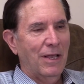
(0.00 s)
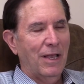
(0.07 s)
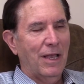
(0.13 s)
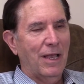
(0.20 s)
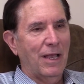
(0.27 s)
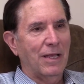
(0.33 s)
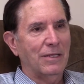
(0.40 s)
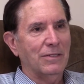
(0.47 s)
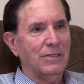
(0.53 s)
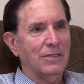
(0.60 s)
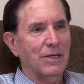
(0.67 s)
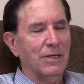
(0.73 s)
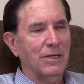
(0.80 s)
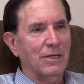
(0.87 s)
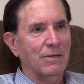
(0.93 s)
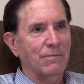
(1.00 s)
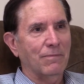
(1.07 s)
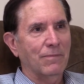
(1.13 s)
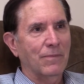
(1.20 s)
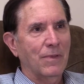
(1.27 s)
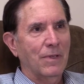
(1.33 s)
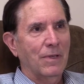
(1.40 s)
And um,
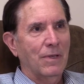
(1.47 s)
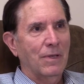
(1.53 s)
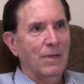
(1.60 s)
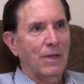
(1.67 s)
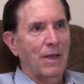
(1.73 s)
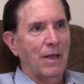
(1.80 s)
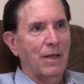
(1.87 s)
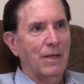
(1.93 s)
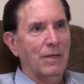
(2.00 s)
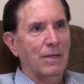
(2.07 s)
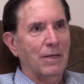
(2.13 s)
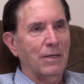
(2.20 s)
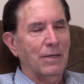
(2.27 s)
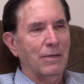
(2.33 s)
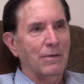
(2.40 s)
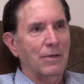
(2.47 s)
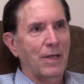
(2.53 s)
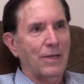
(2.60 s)
I, uh,